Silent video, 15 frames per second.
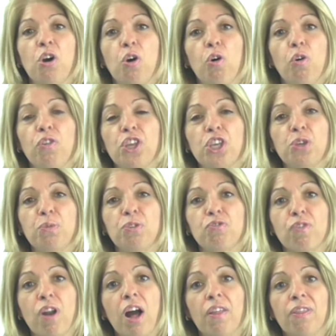or that you would
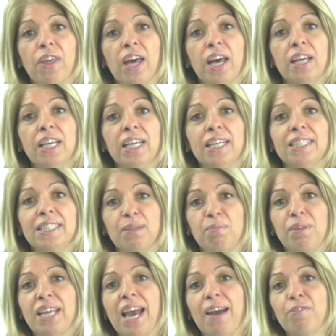rather
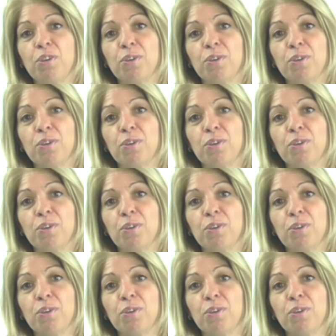simply have